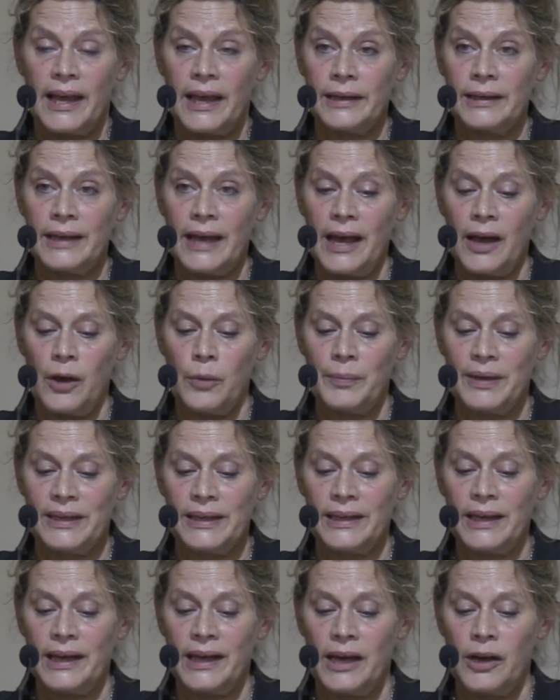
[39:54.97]
and how
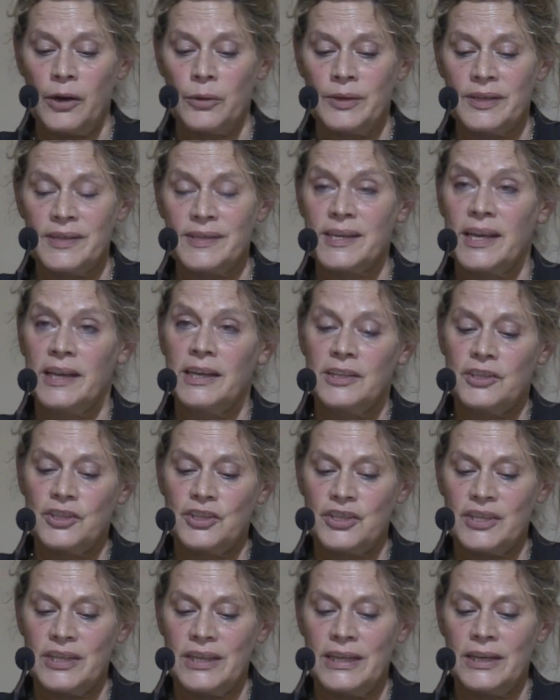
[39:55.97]
many hours
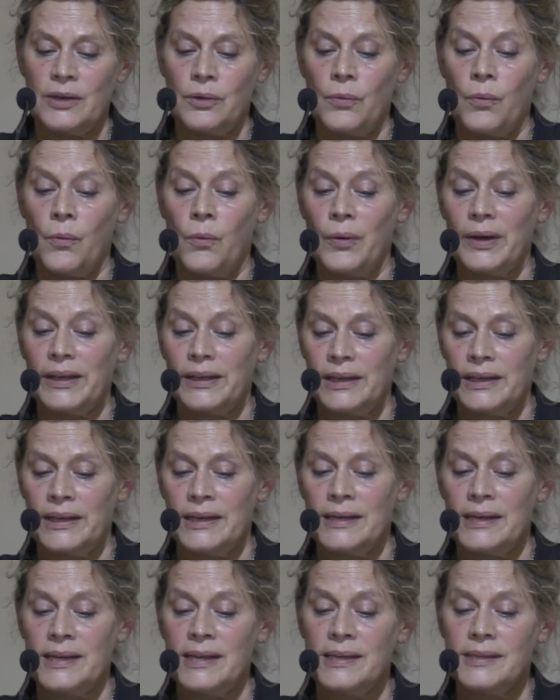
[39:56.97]
she or
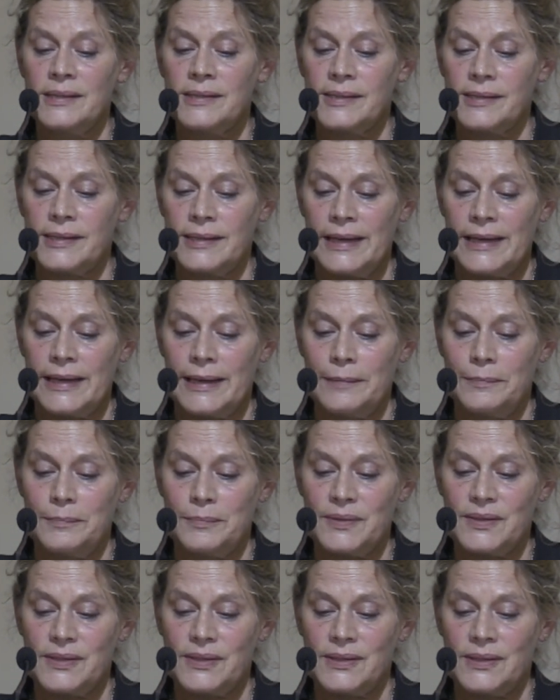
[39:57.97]
he
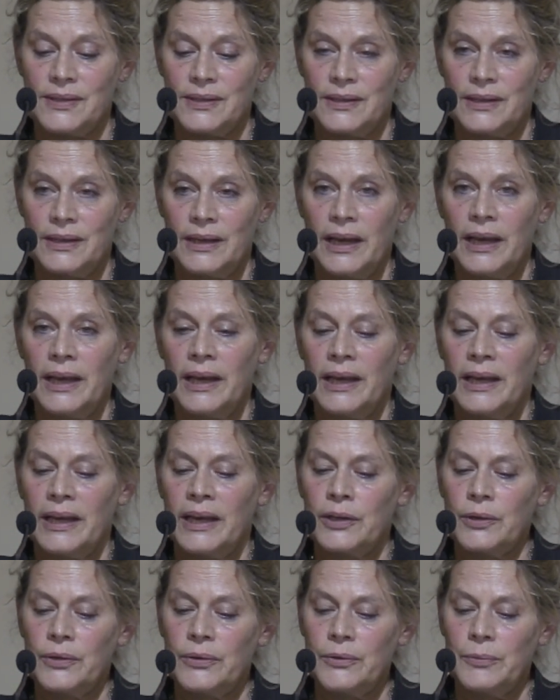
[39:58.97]
sleeps,
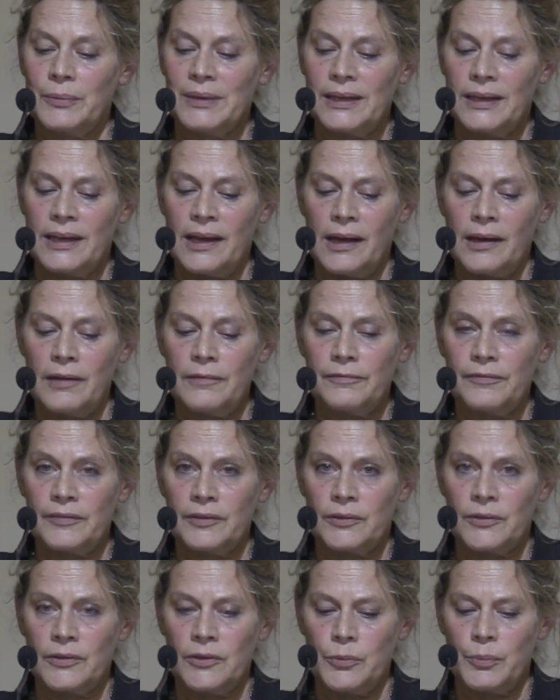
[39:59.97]
and who we love
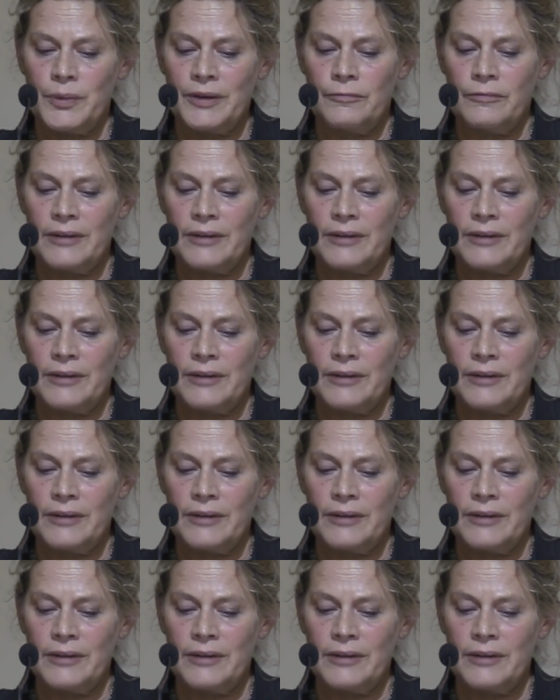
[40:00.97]
and who we